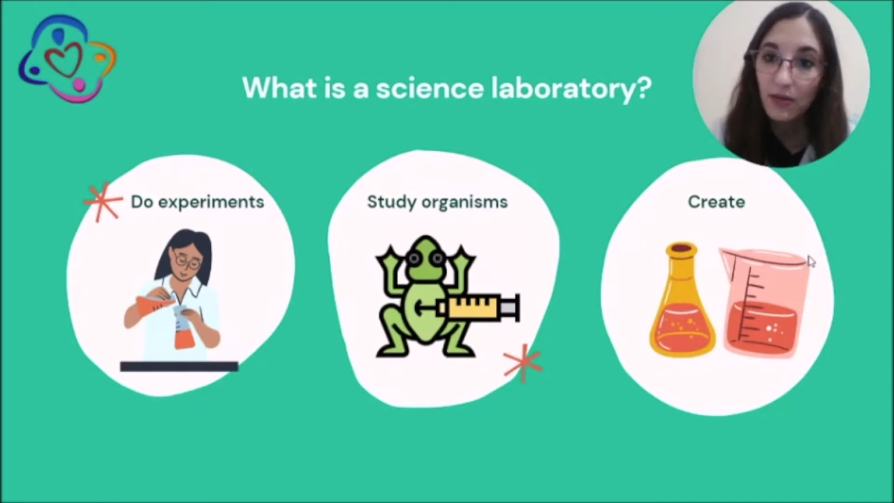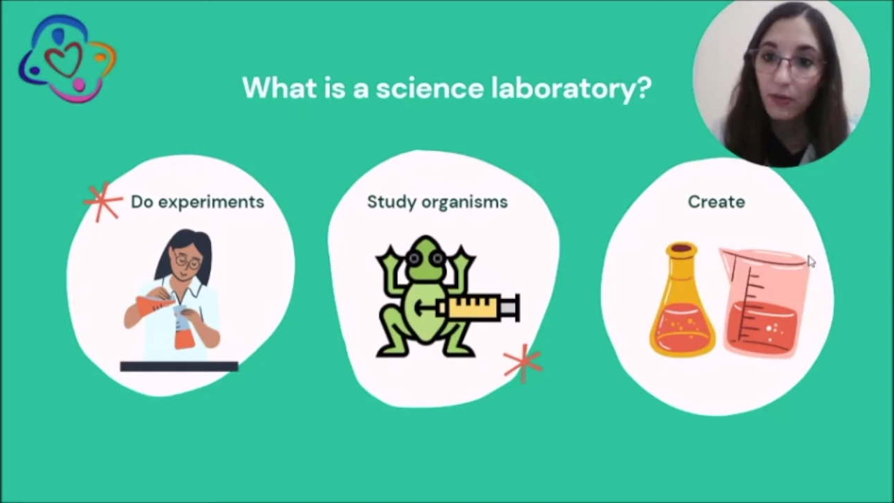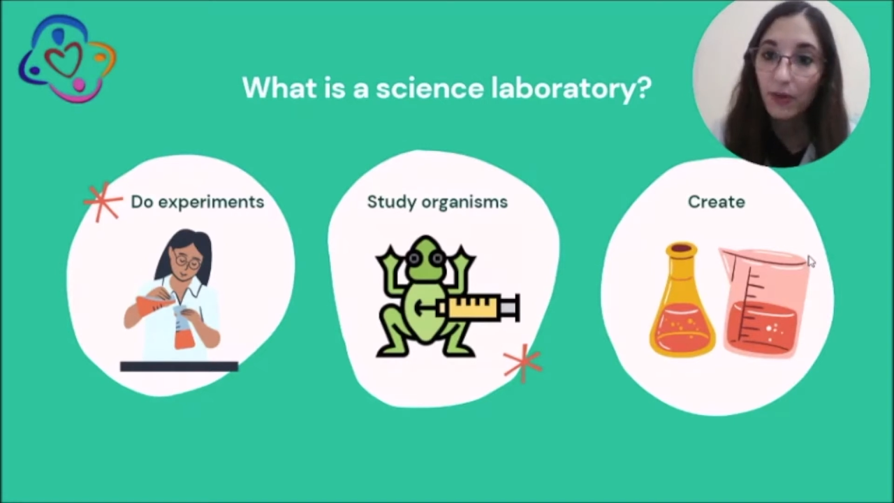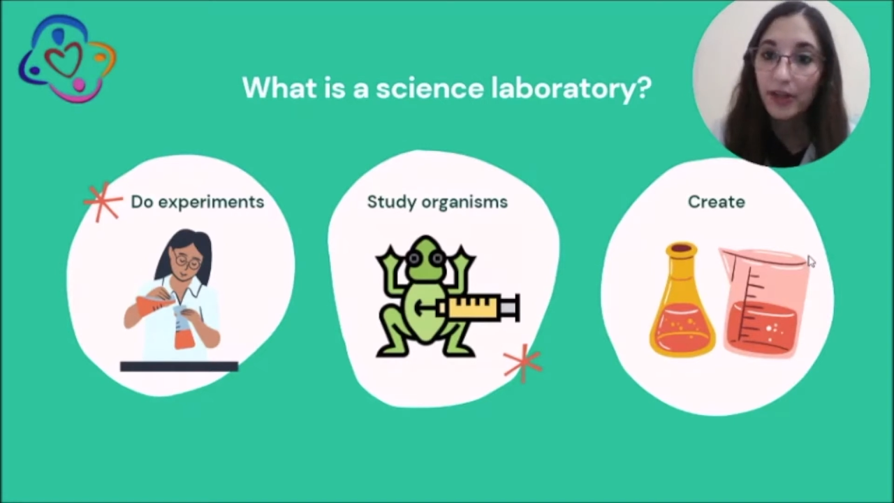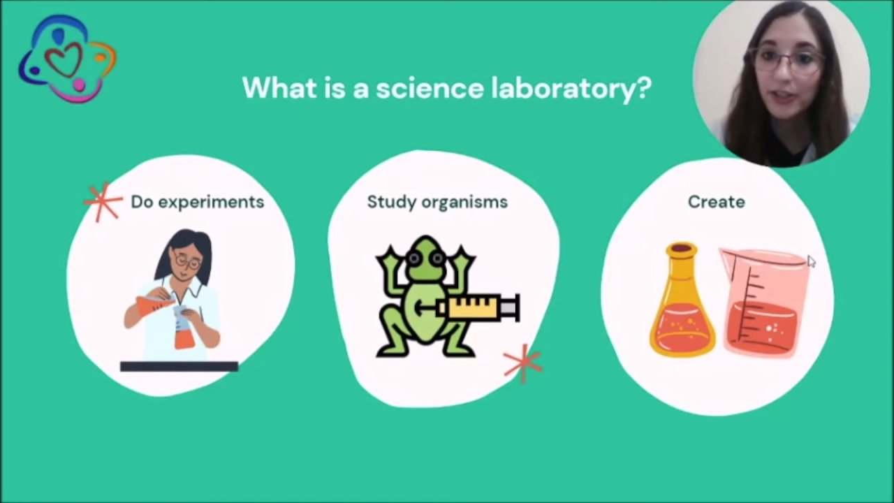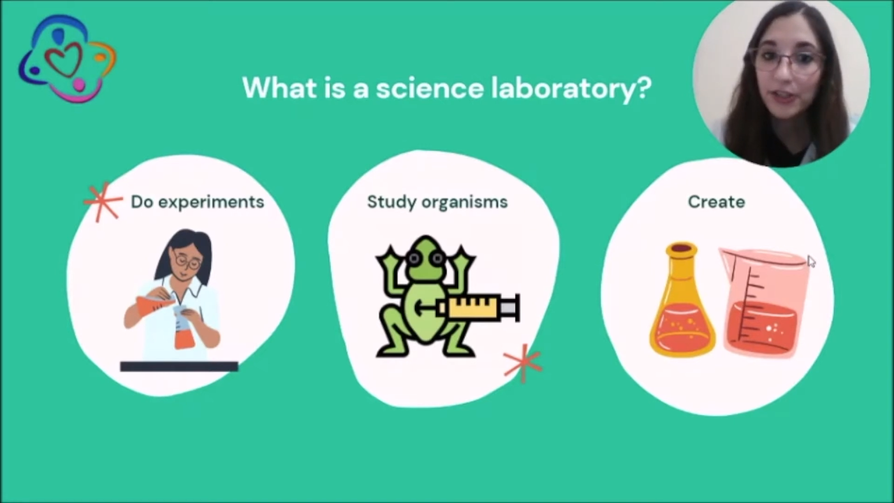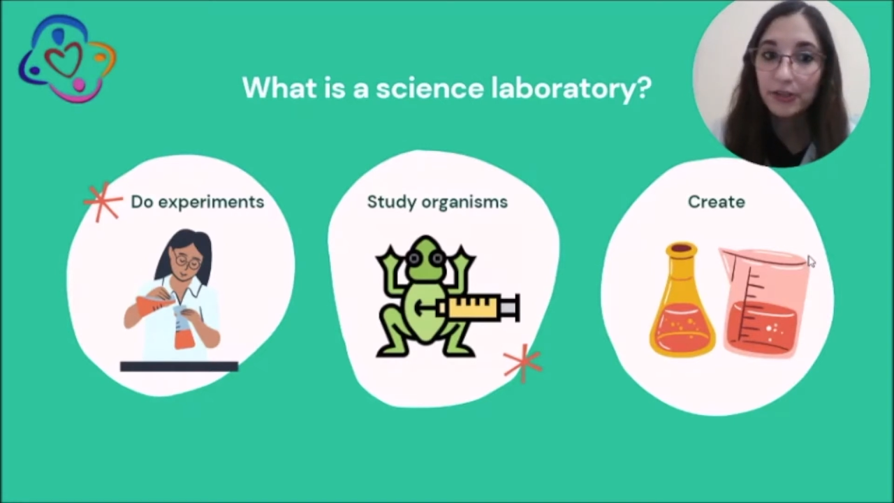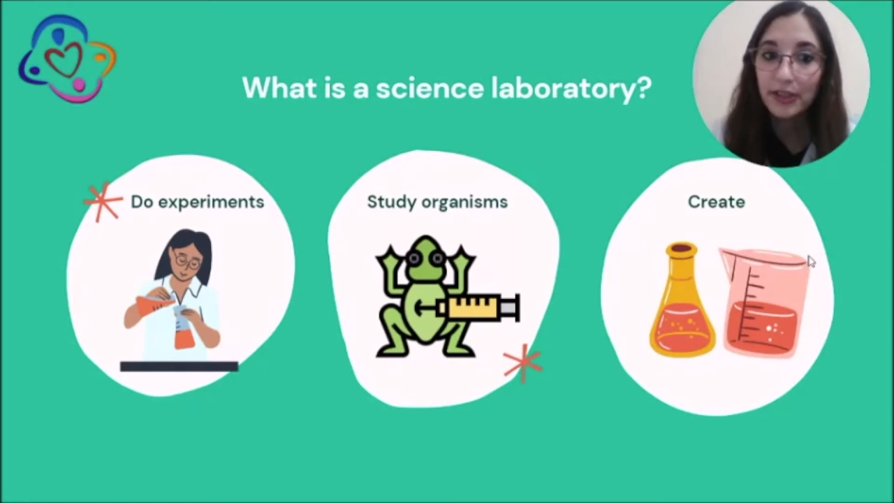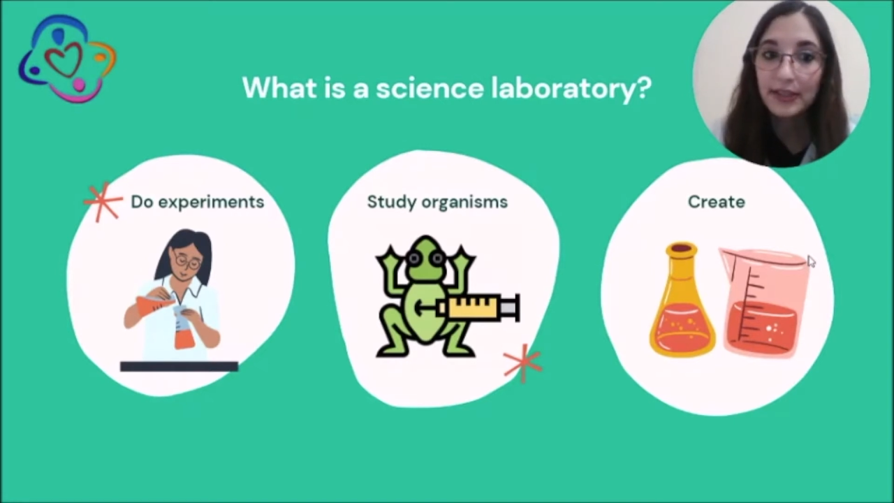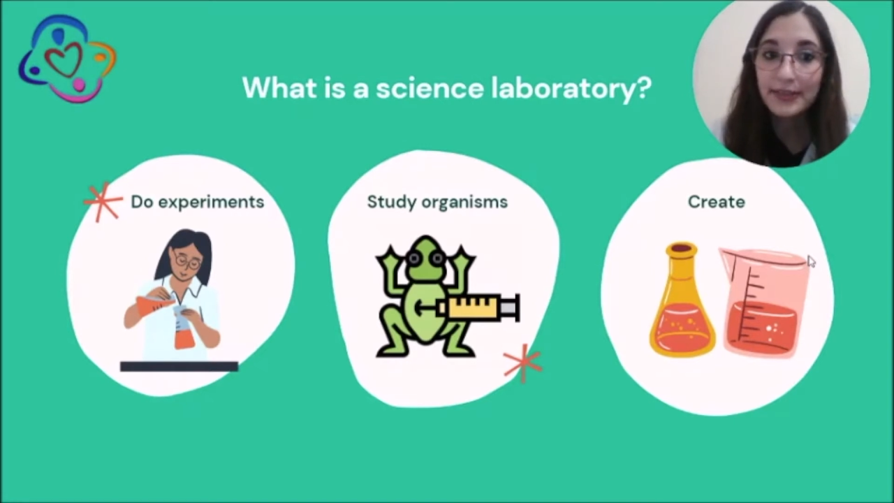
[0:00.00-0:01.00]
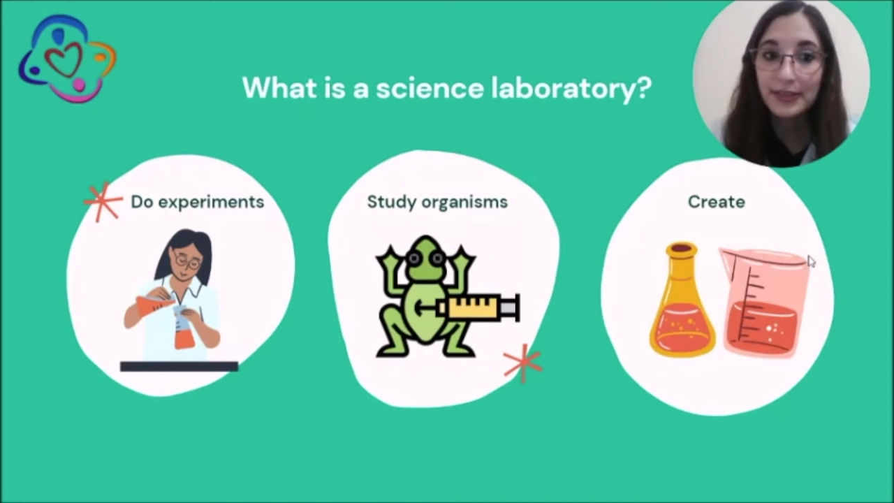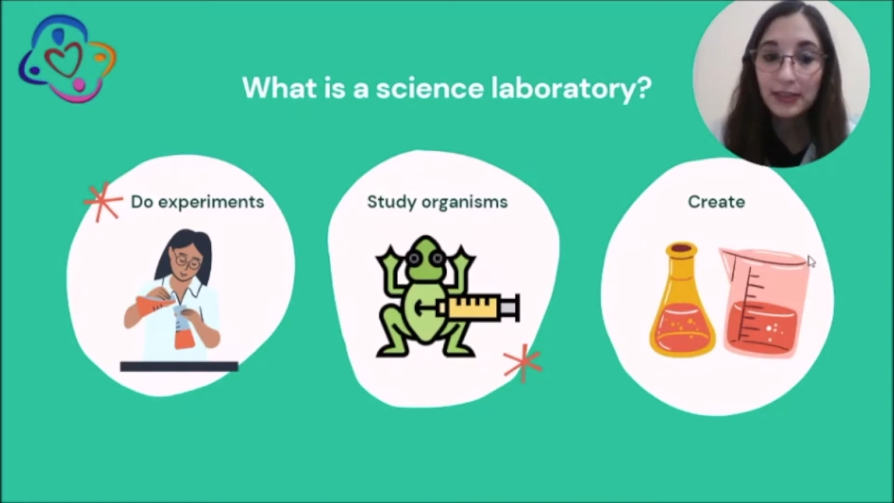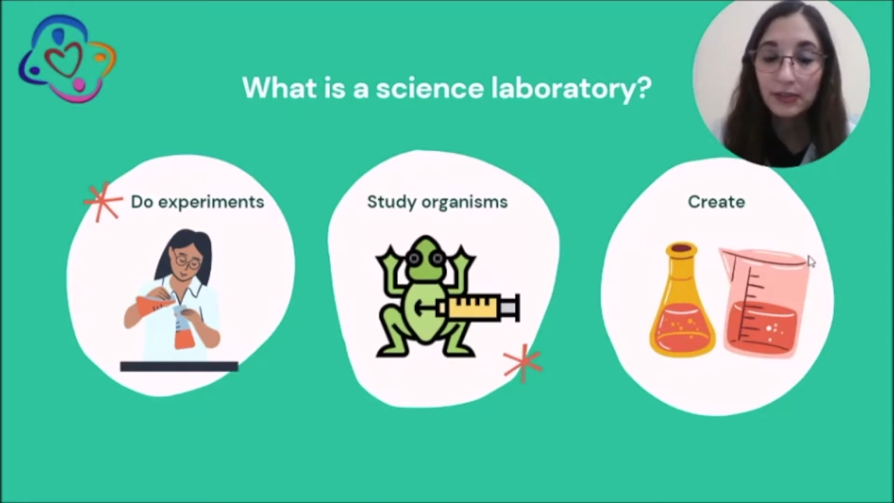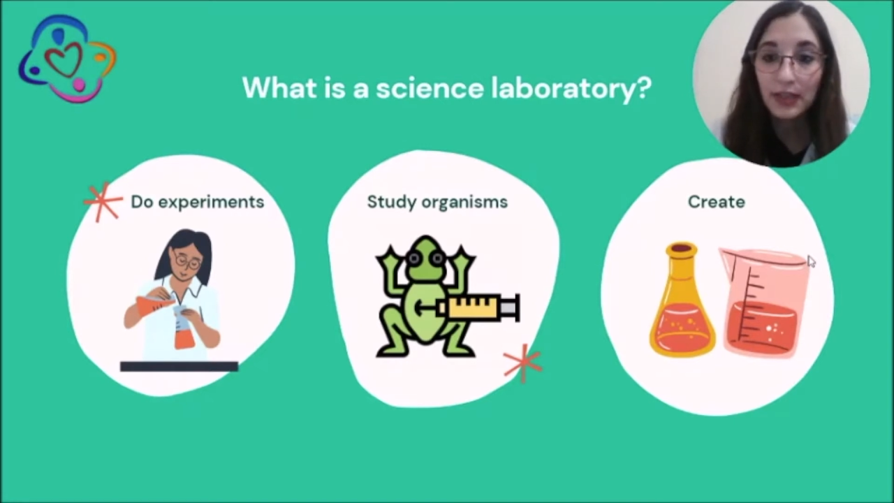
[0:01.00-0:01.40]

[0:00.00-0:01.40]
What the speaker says: where you can do